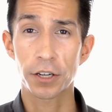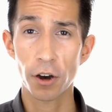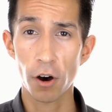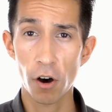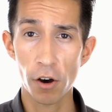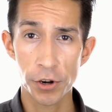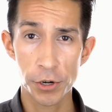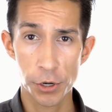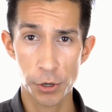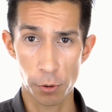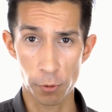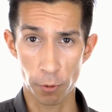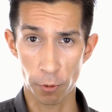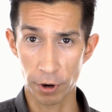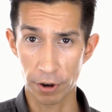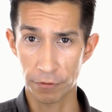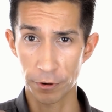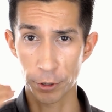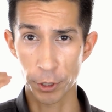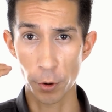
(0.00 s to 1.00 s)
a
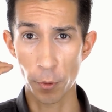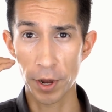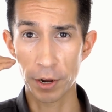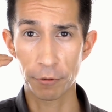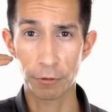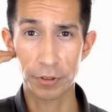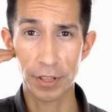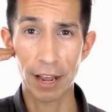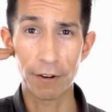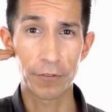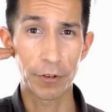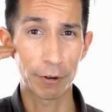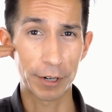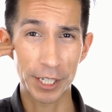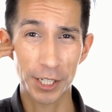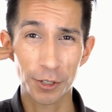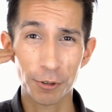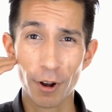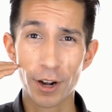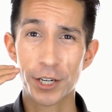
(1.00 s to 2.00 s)
contour if you're going for that very
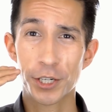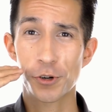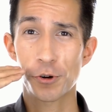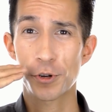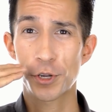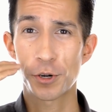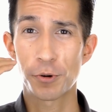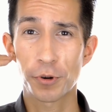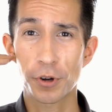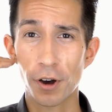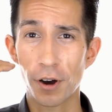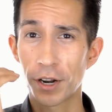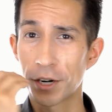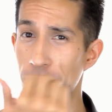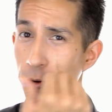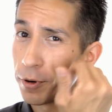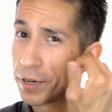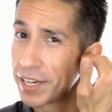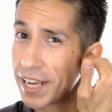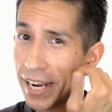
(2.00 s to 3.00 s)
structured, you know,
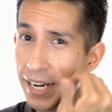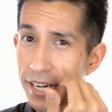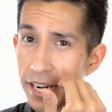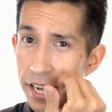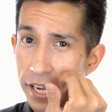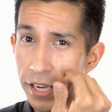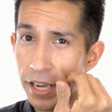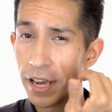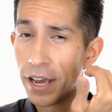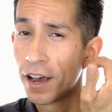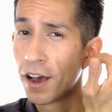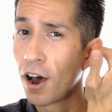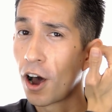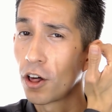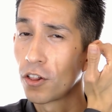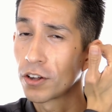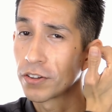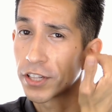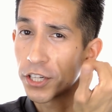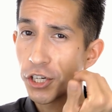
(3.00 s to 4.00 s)
contour technique
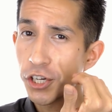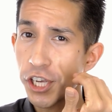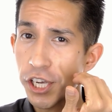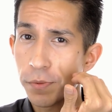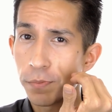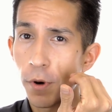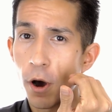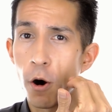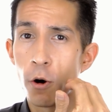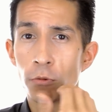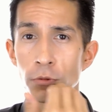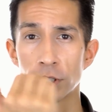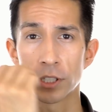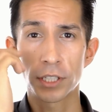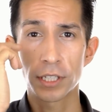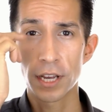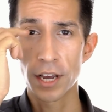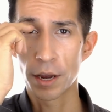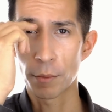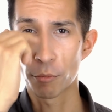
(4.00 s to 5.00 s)
along the
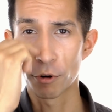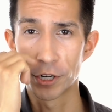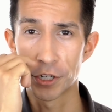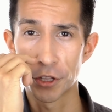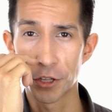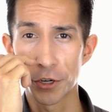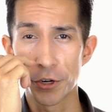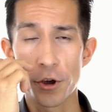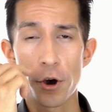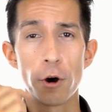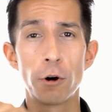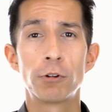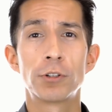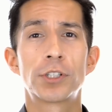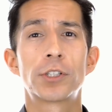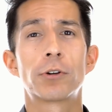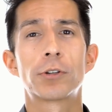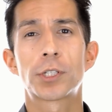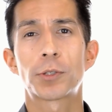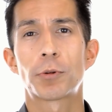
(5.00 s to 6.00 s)
cheekbones, bridge of the nose,
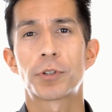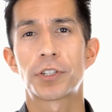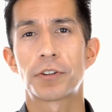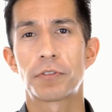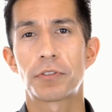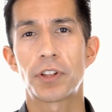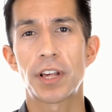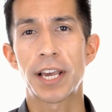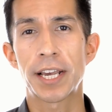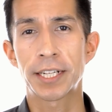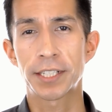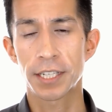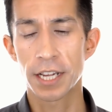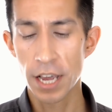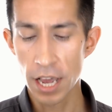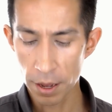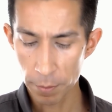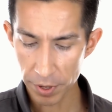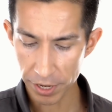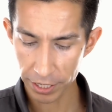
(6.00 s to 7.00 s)
those sorts of things,
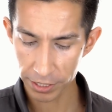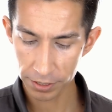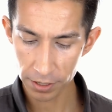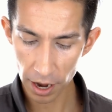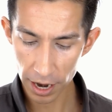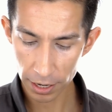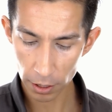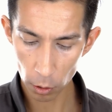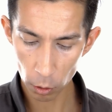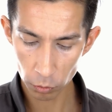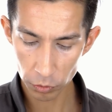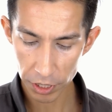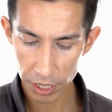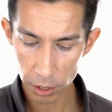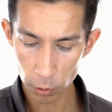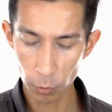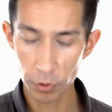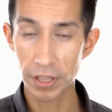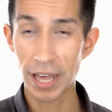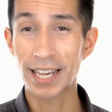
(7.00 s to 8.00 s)
because not
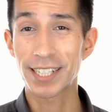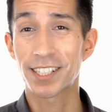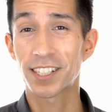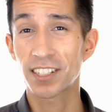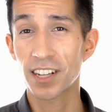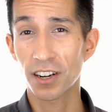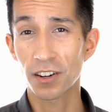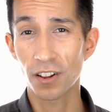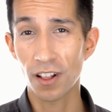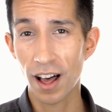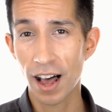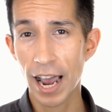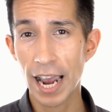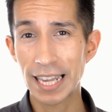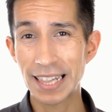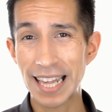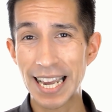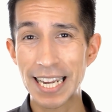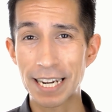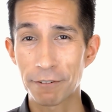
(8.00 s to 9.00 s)
only will that subtle
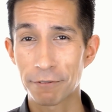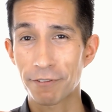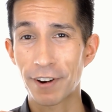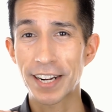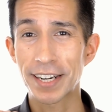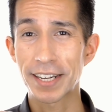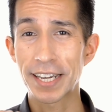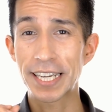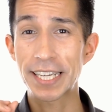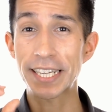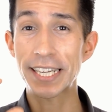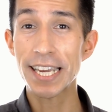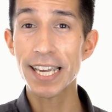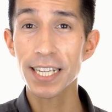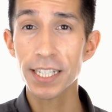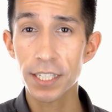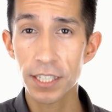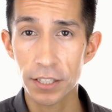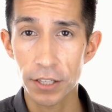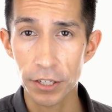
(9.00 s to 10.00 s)
highlight fight
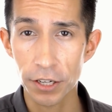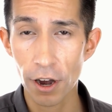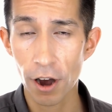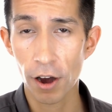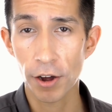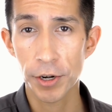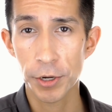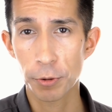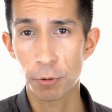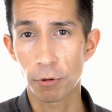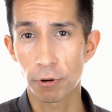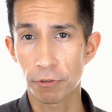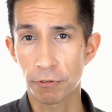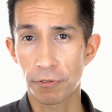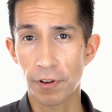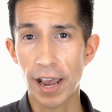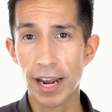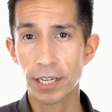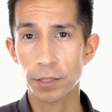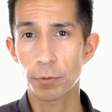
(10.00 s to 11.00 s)
against the contour
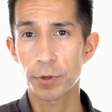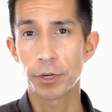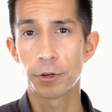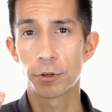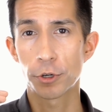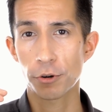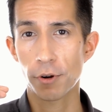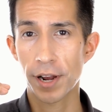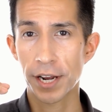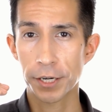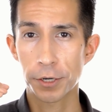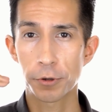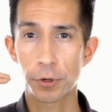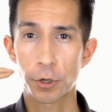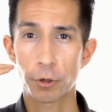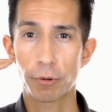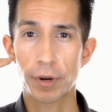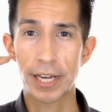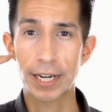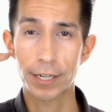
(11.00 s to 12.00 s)
effect when you're trying to
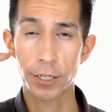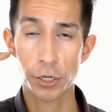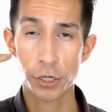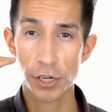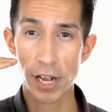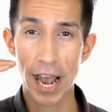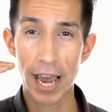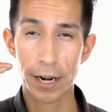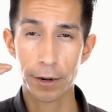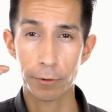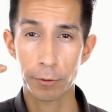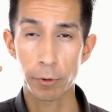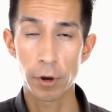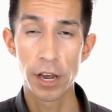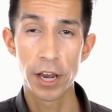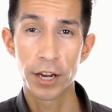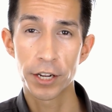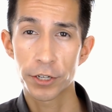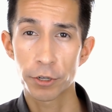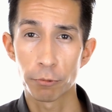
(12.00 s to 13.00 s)
create a shadow
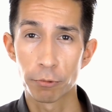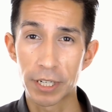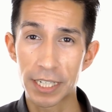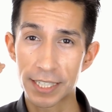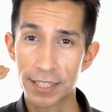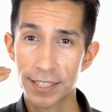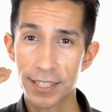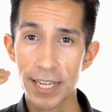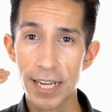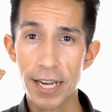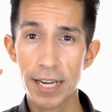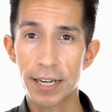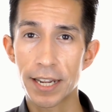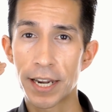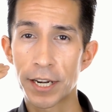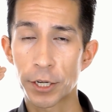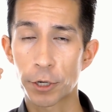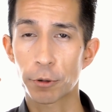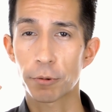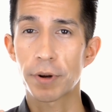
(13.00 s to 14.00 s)
to recede
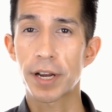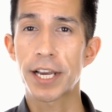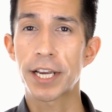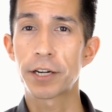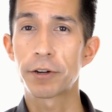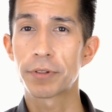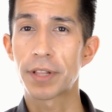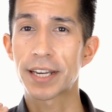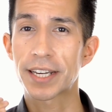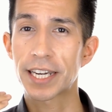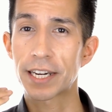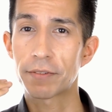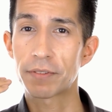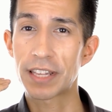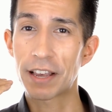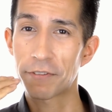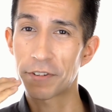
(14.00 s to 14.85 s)
and create, you know, that kind of